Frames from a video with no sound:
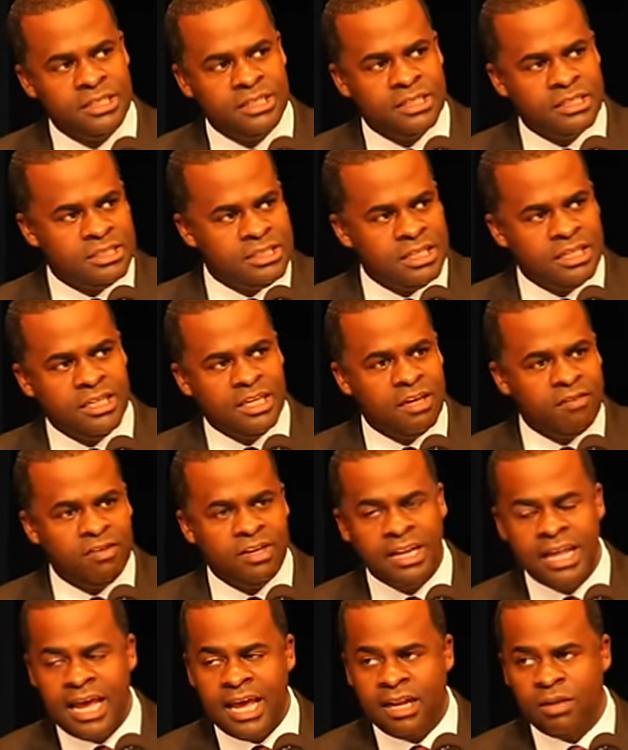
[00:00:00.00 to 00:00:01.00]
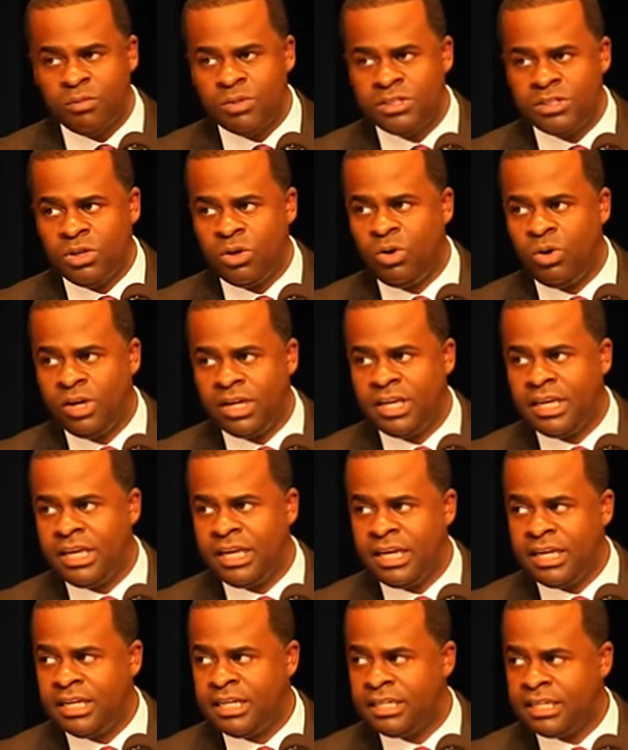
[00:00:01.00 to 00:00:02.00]
the city of Atlanta was going
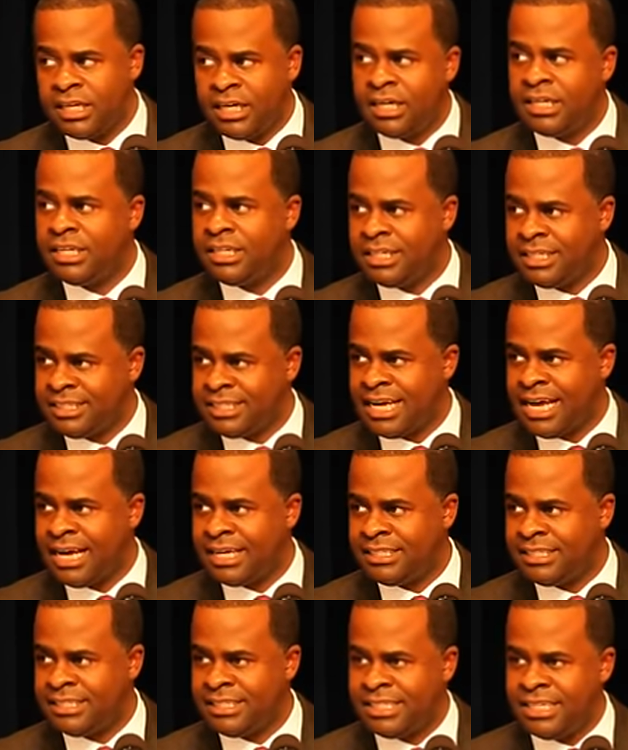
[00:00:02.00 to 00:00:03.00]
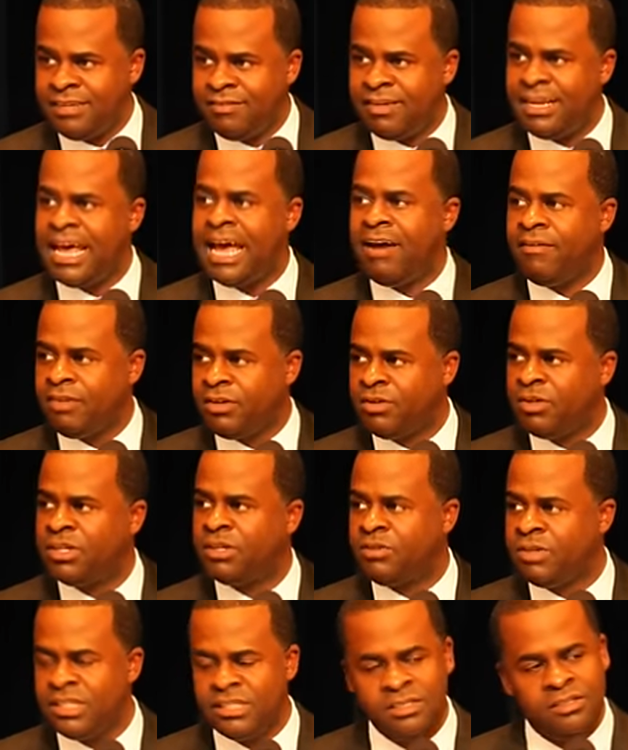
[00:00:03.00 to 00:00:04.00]
in and cutting the taxes even after
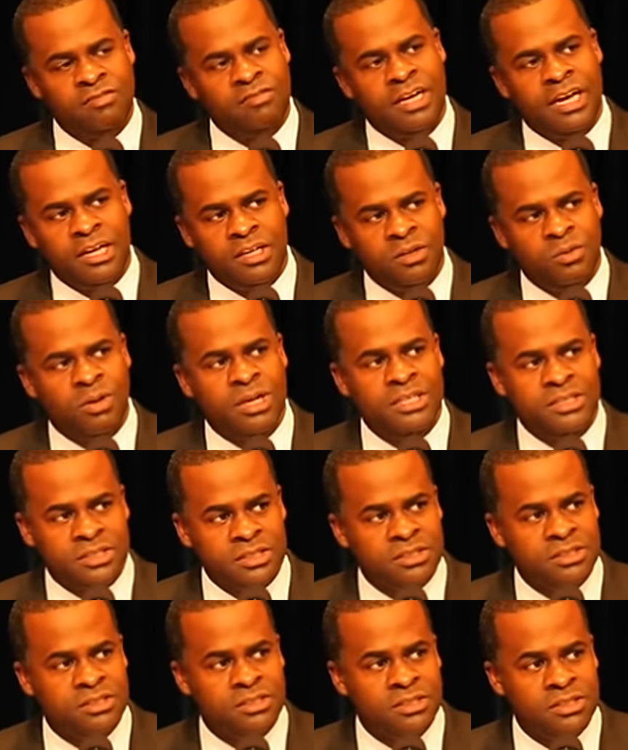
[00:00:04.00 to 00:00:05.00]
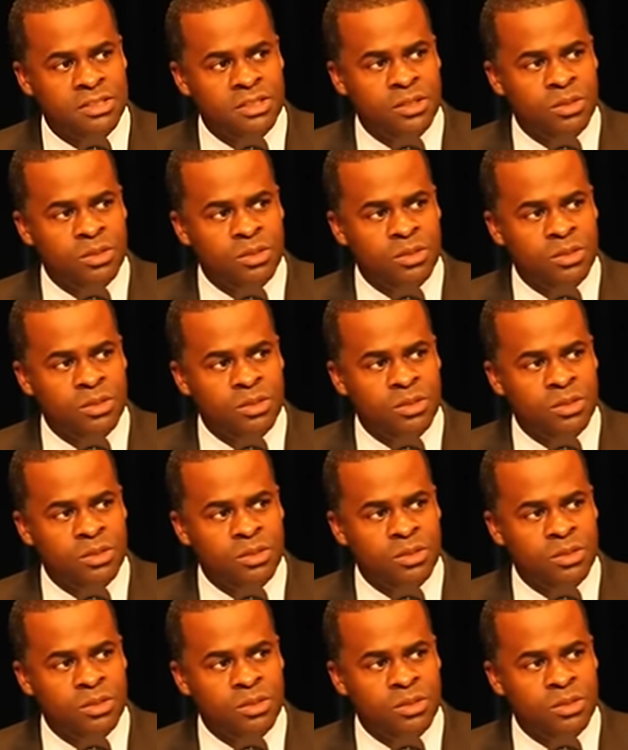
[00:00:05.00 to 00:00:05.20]
increased evaluations,